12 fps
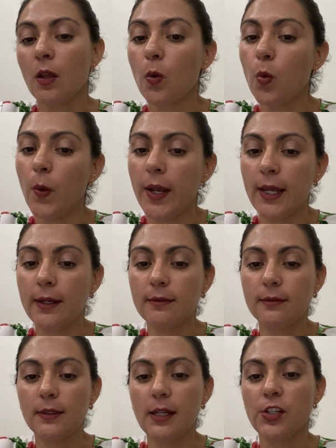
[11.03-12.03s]

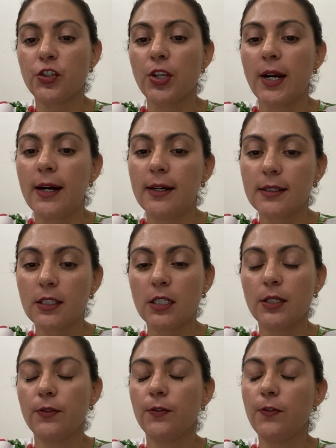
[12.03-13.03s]
when, start,
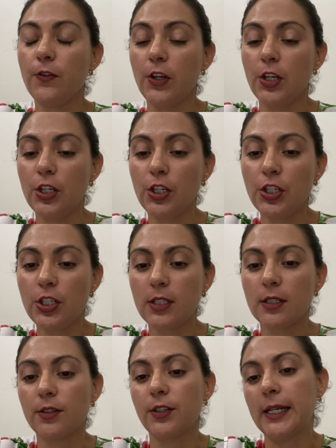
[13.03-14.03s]
finished,
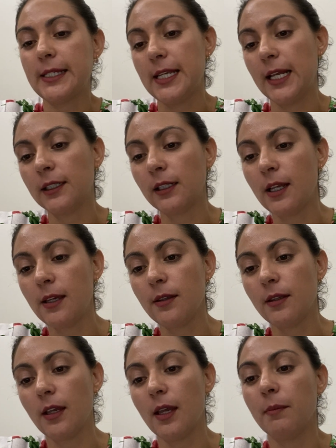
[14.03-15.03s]
recently,
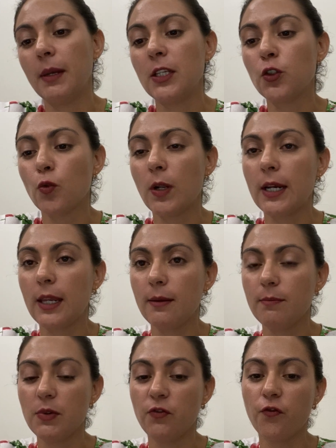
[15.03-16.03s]
eventually,
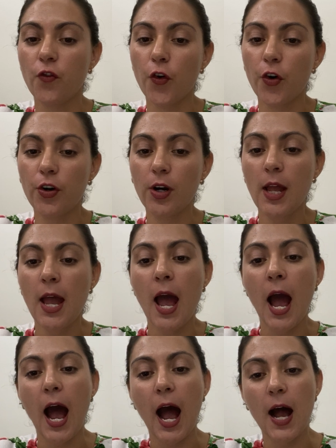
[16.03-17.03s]
before,
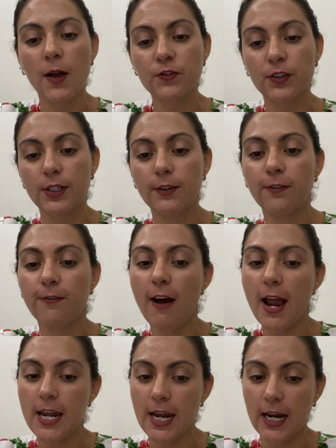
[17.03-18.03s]
after,
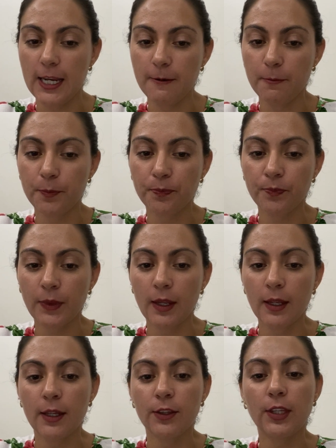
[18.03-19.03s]
finally.
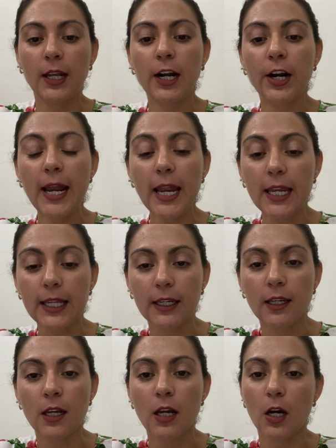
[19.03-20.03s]
The
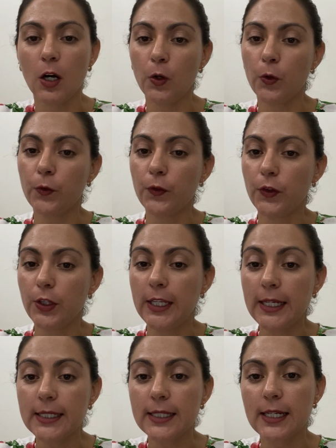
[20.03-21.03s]
grade of
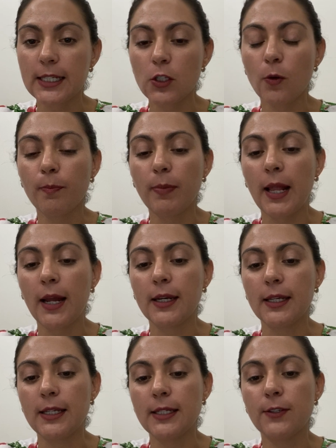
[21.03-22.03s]
this lesson plan
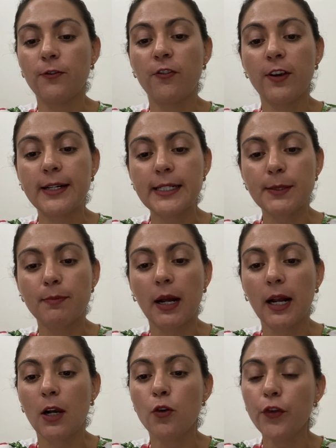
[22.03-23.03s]
is First
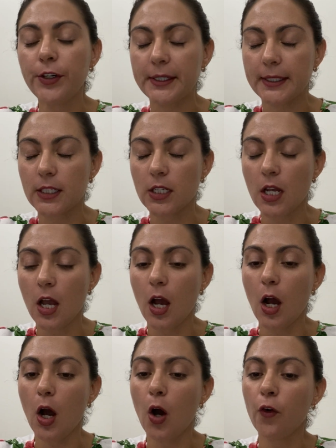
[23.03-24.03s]
Baccalaureate
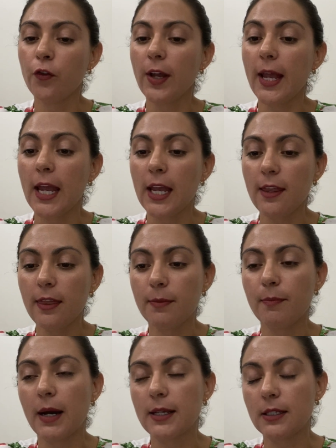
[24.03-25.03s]
of 8th
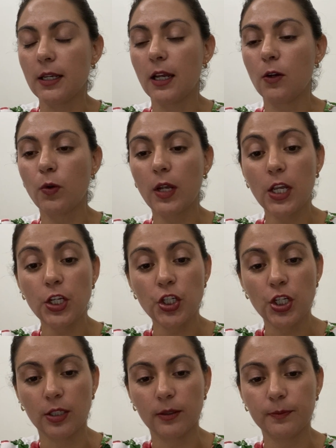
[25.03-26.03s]
Basic Education.